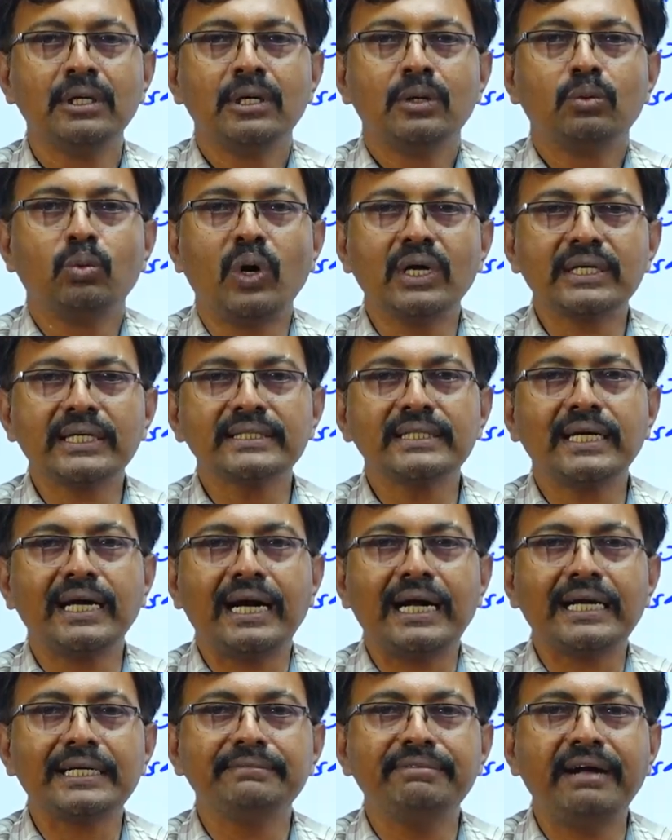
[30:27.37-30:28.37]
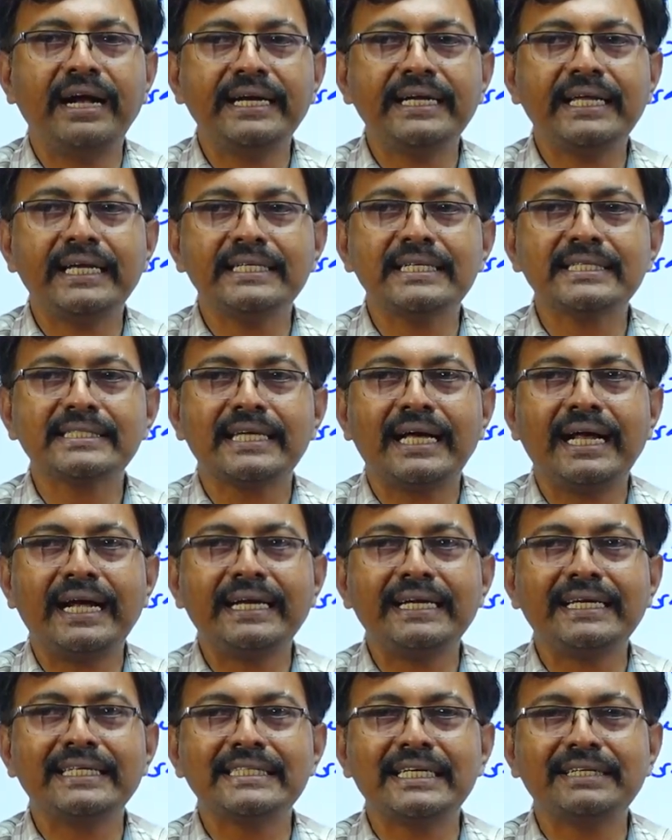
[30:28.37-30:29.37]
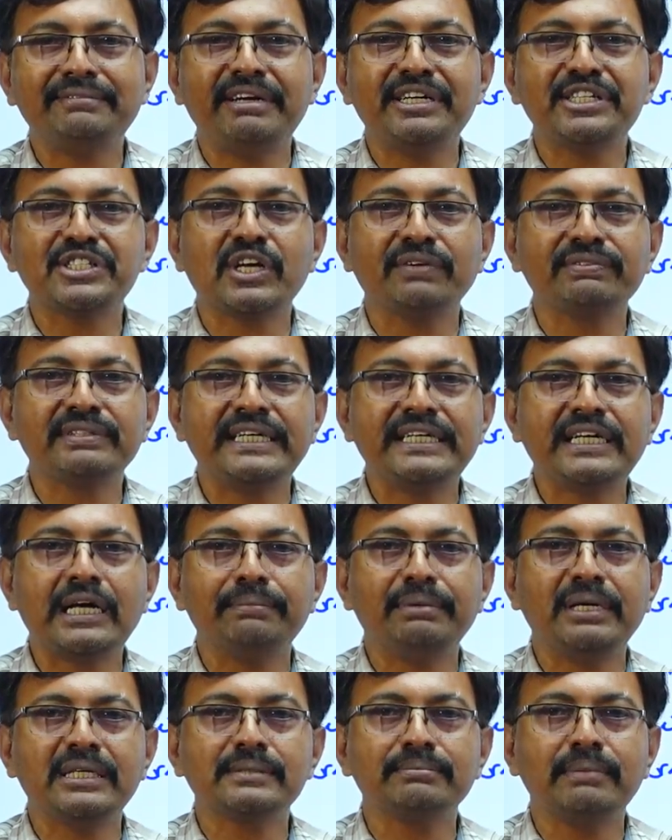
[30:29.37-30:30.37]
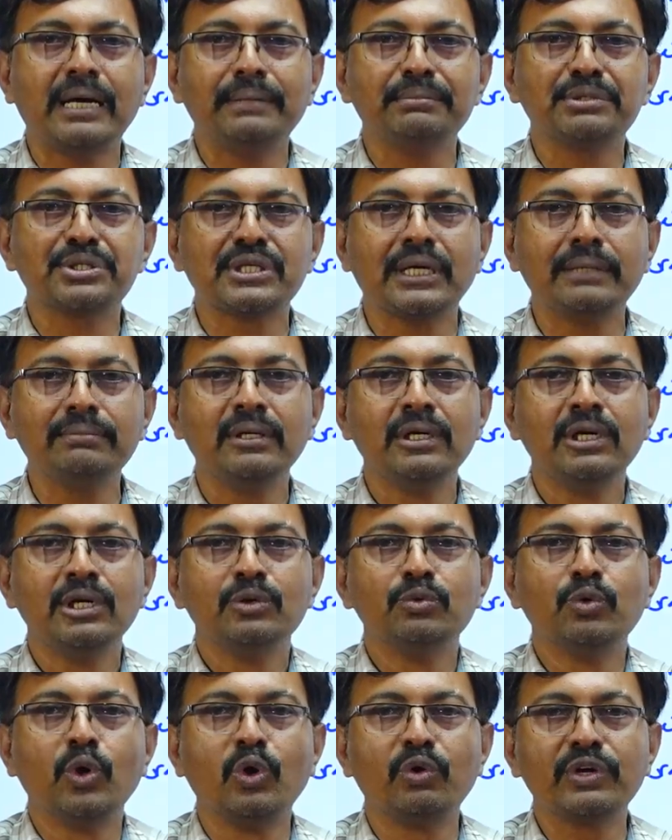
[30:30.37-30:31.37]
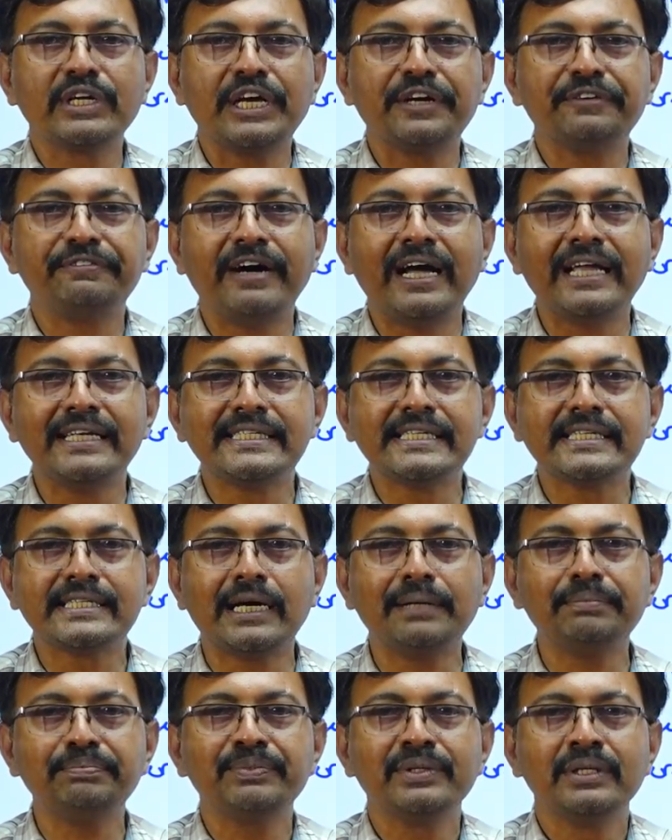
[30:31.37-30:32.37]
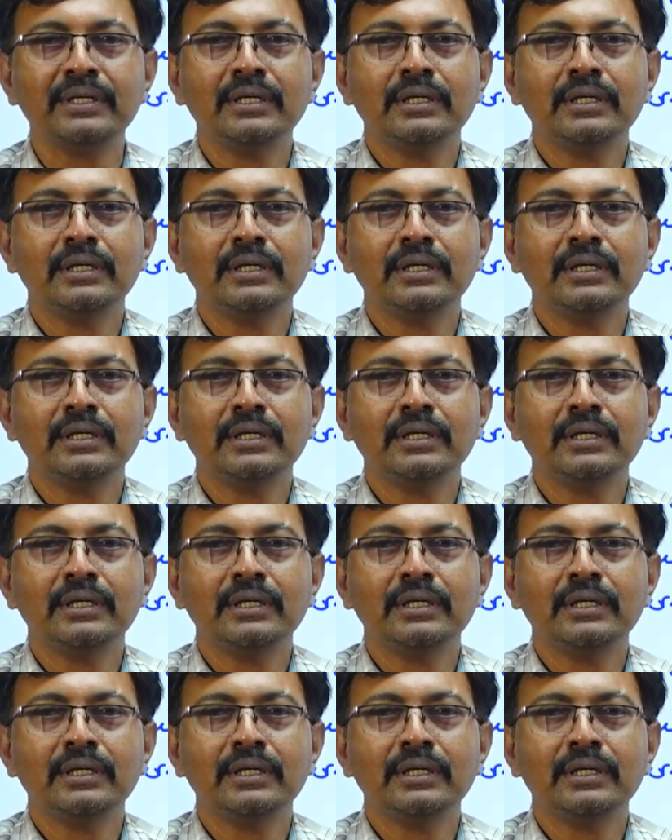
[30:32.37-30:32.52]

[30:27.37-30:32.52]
What are the advantages and disadvantages of the database management system over a file system?